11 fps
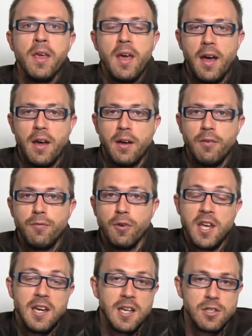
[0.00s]
for
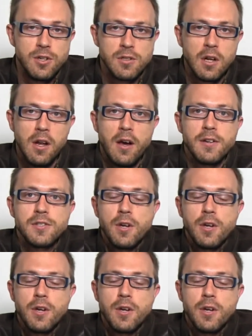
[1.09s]
their next year's class.